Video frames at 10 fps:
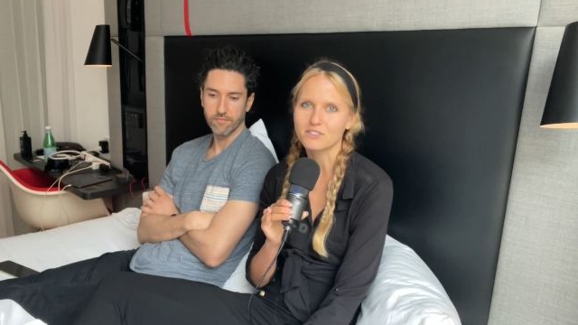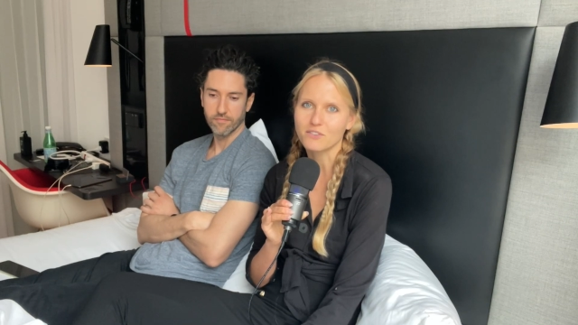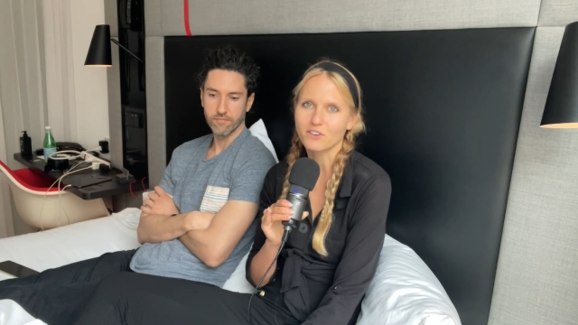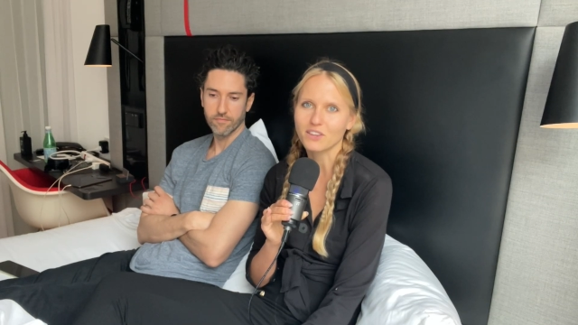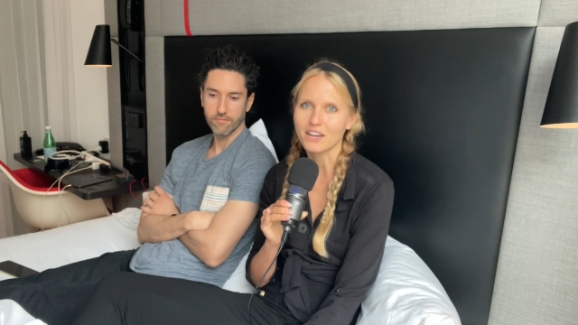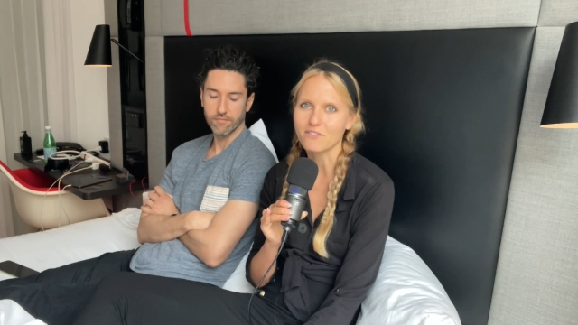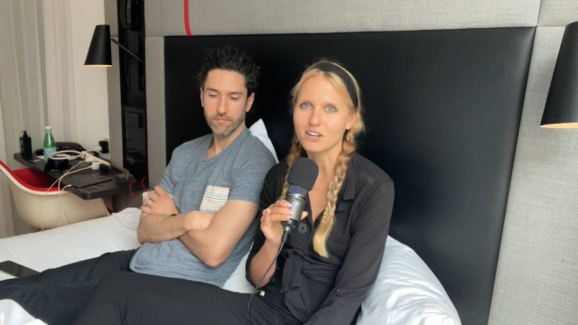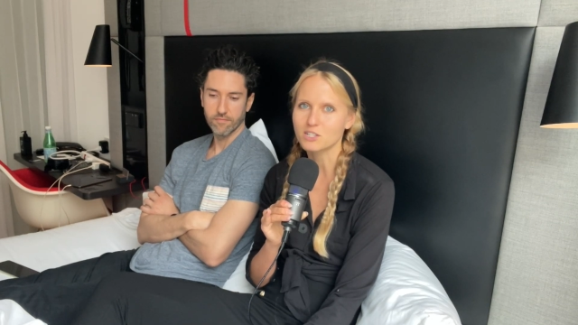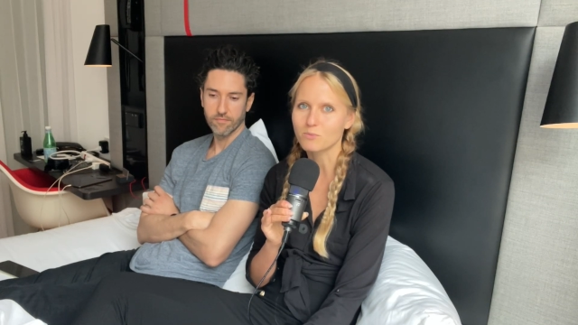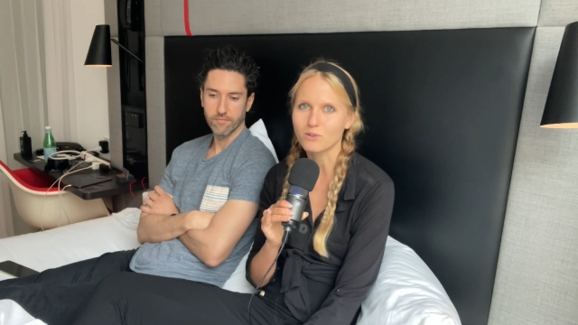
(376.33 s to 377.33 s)
Speaker 1: different like
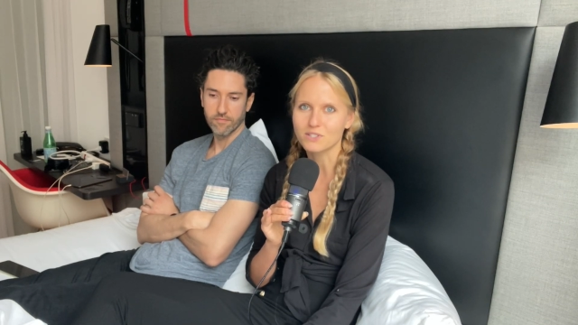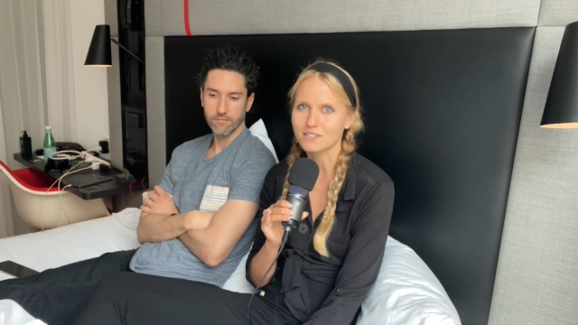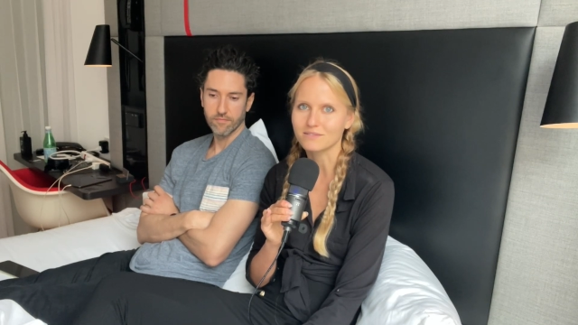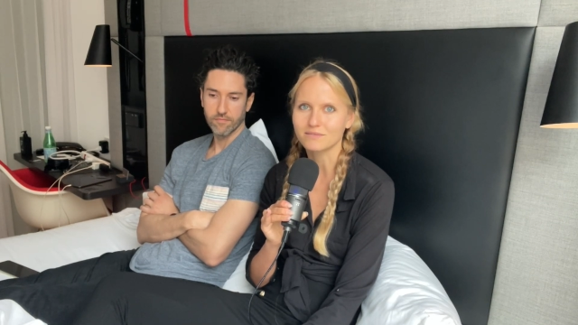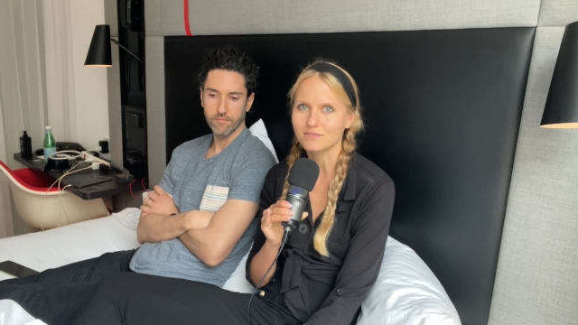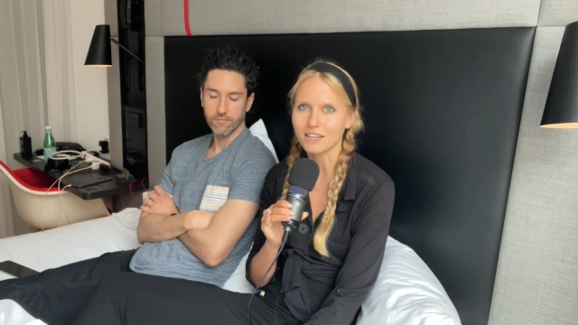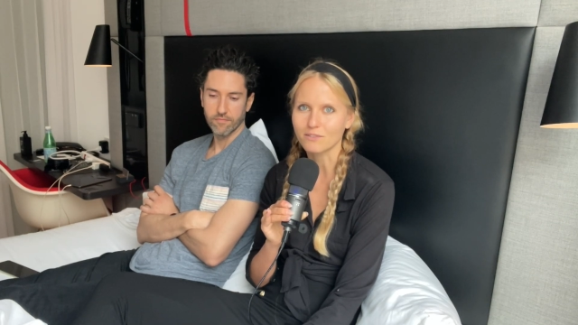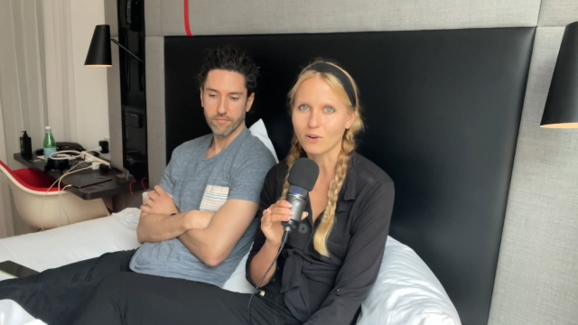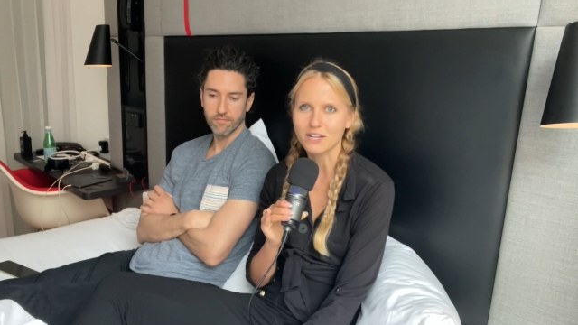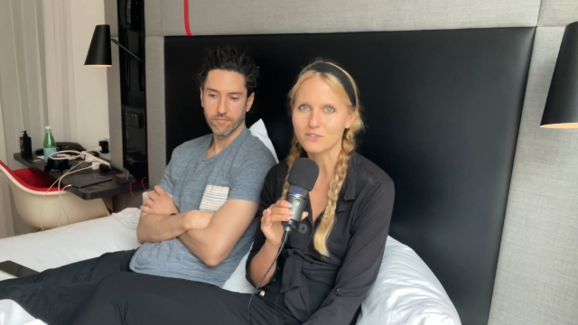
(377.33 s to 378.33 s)
vegetables and
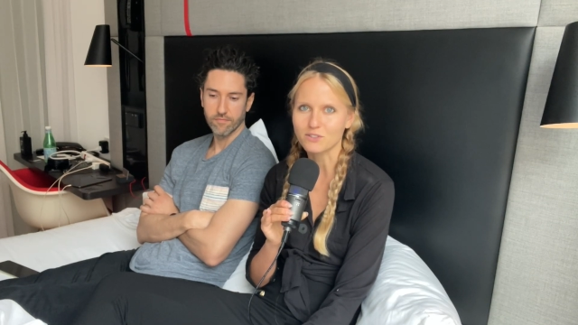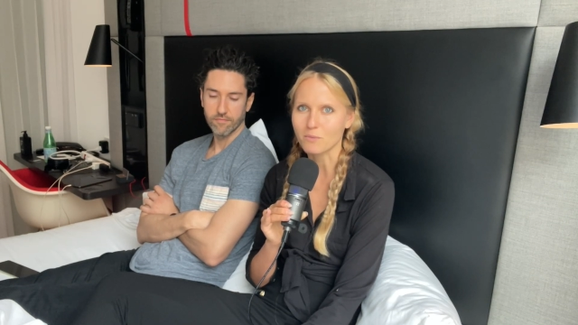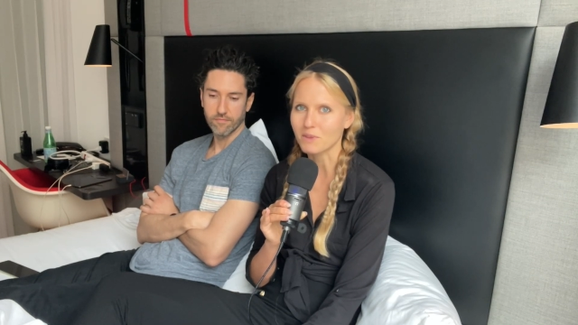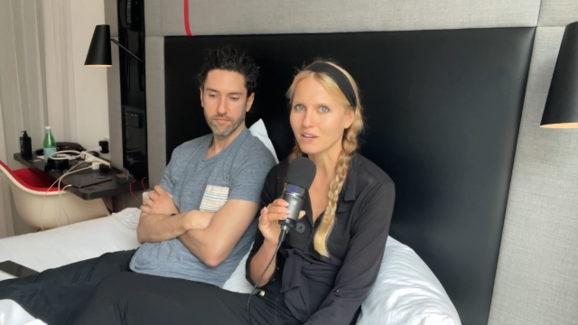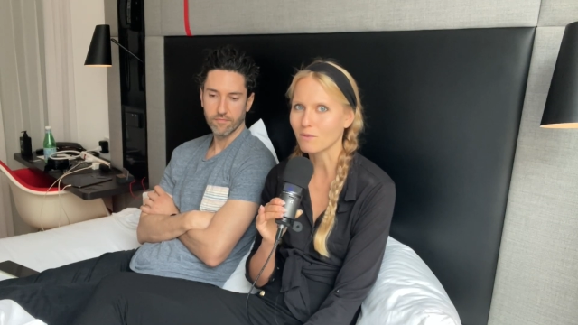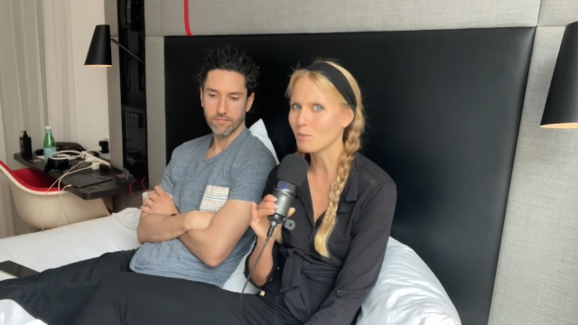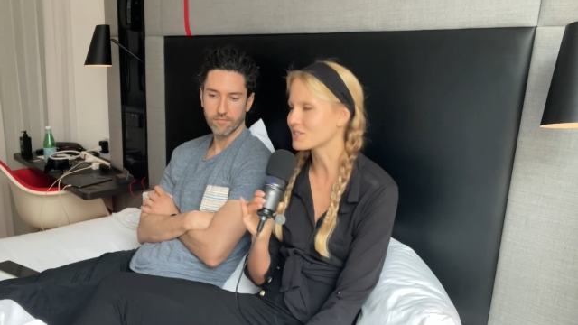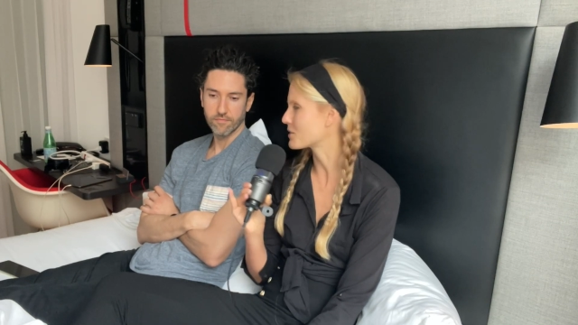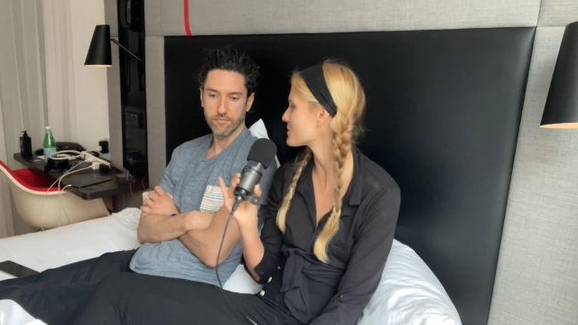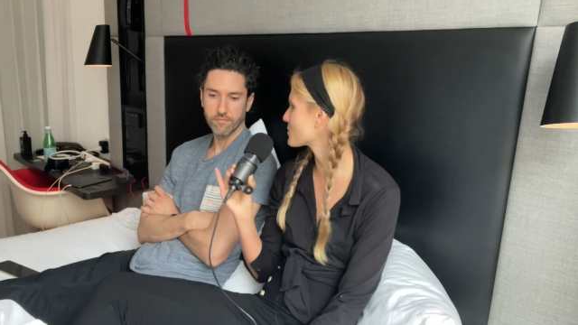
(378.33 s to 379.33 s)
like rice or something. What
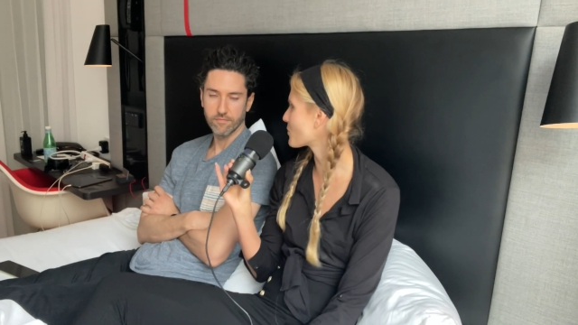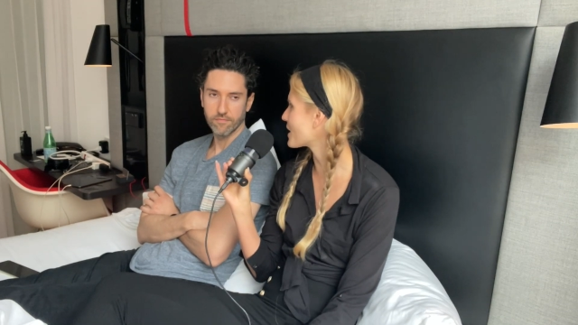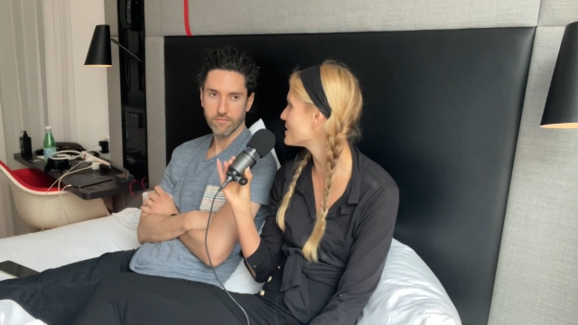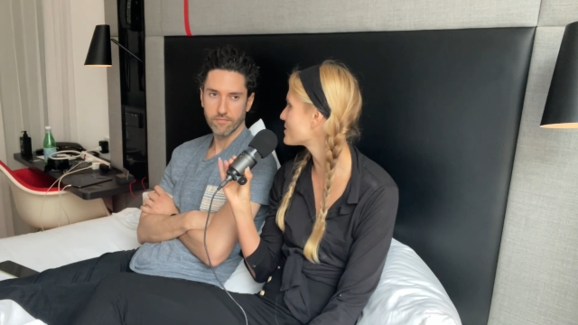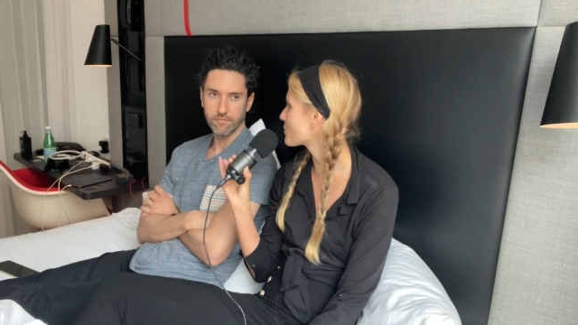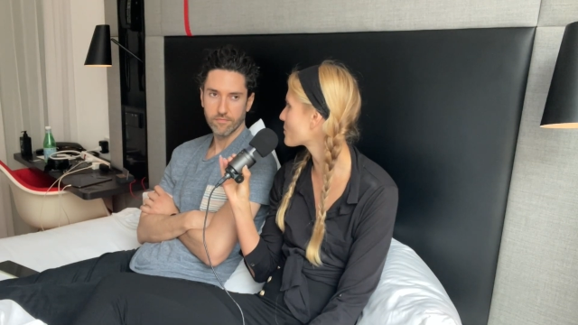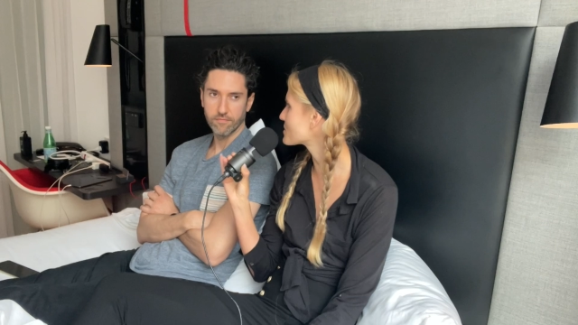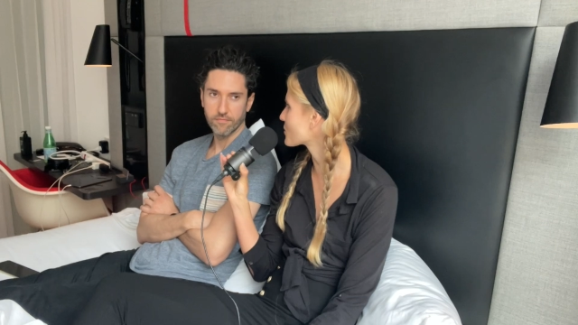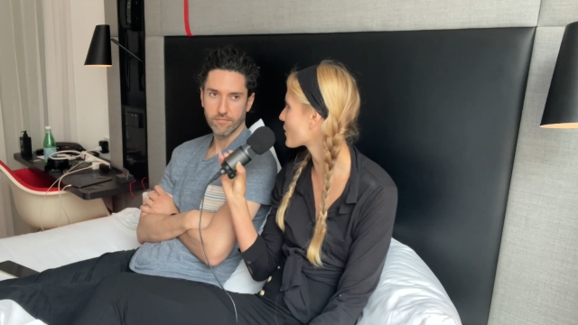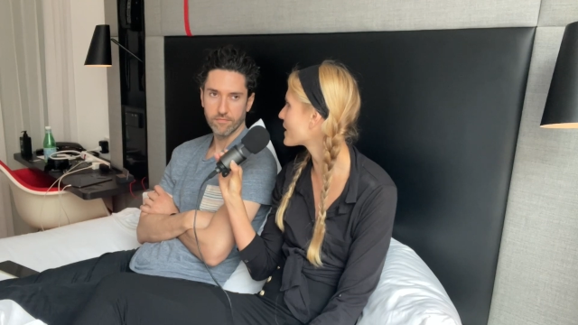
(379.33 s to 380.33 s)
was it? Was it rice or what
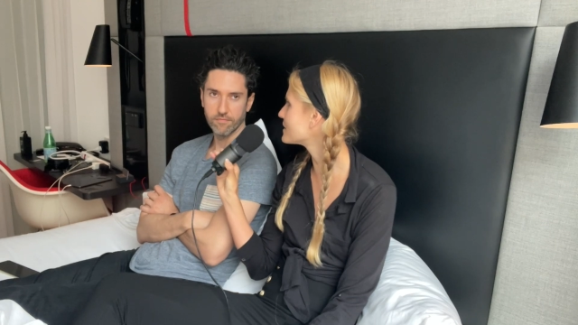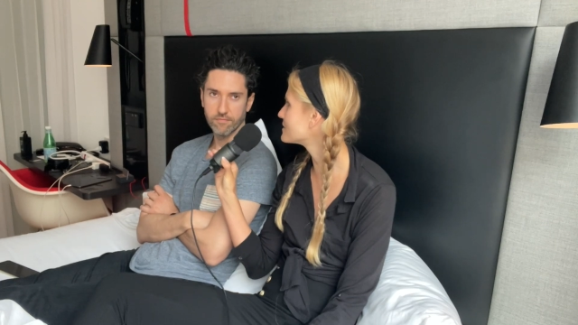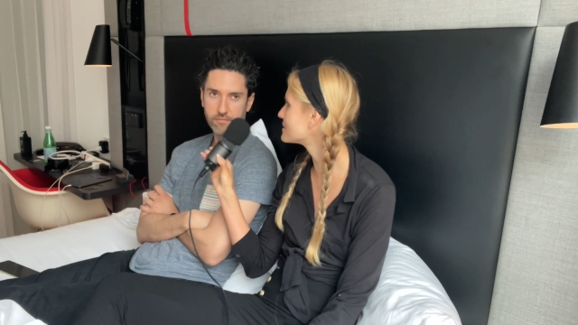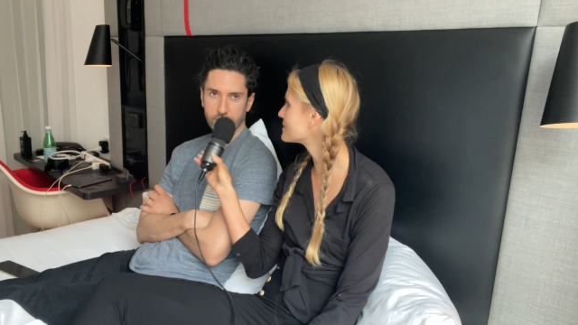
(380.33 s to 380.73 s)
was the green?